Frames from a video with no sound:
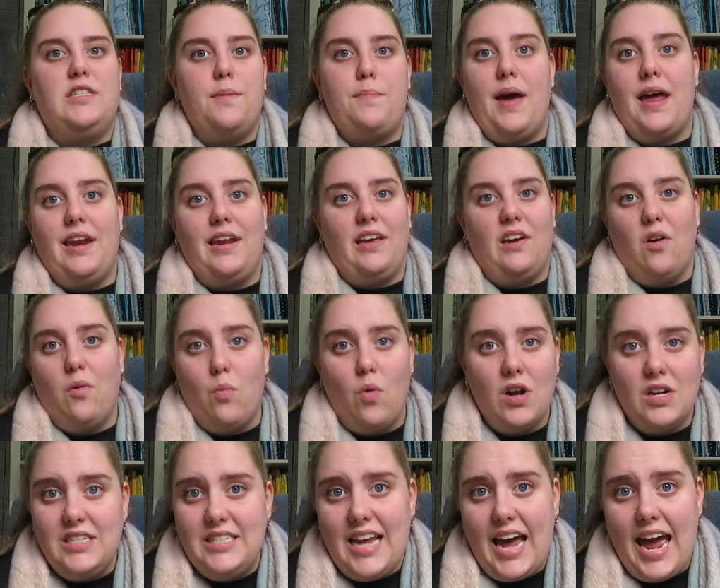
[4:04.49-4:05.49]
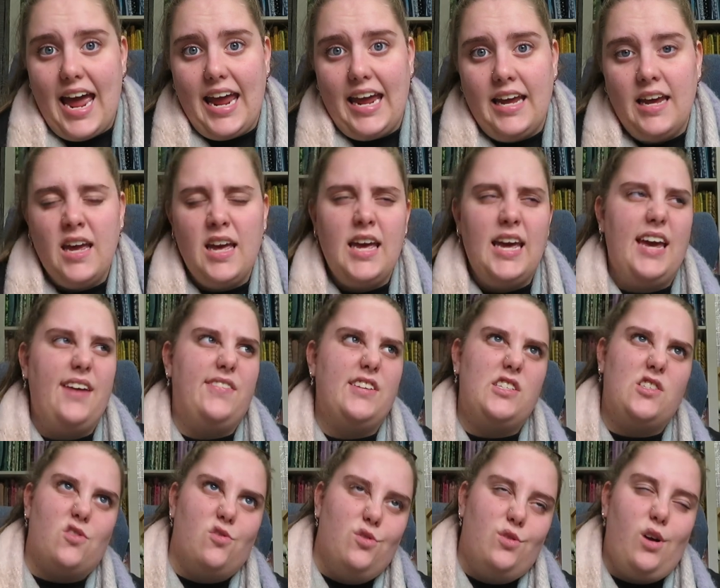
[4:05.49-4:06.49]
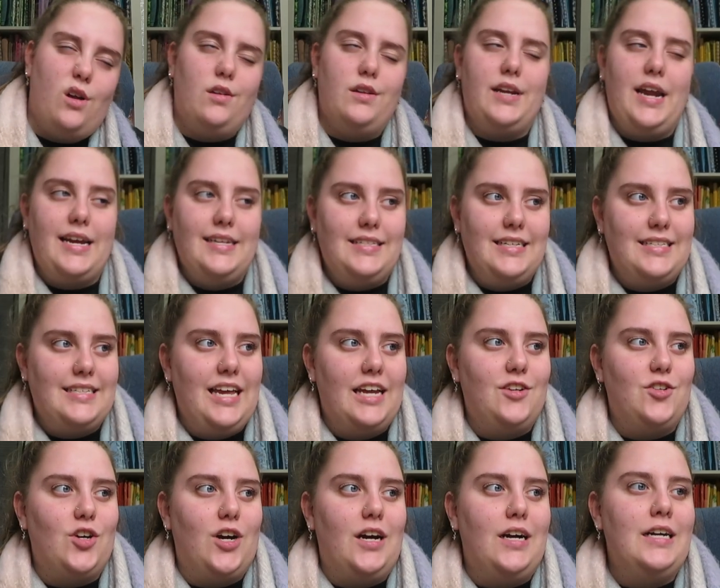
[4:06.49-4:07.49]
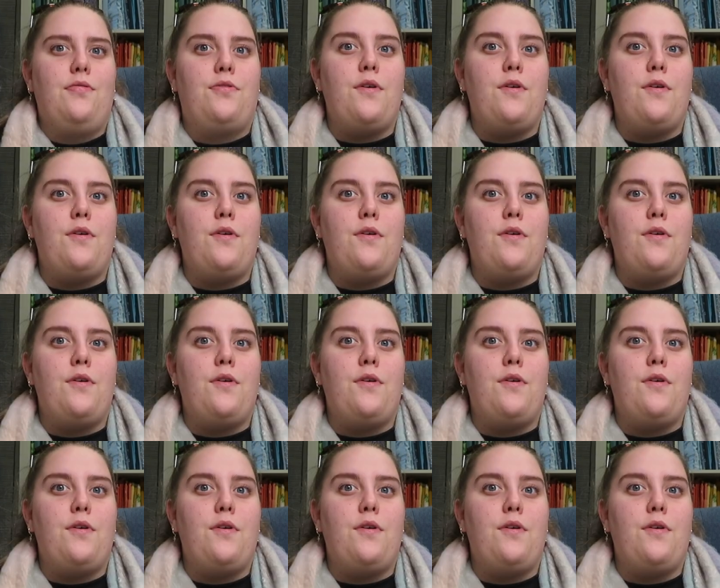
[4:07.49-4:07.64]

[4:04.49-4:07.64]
depending on what day, if it's school holidays, etc.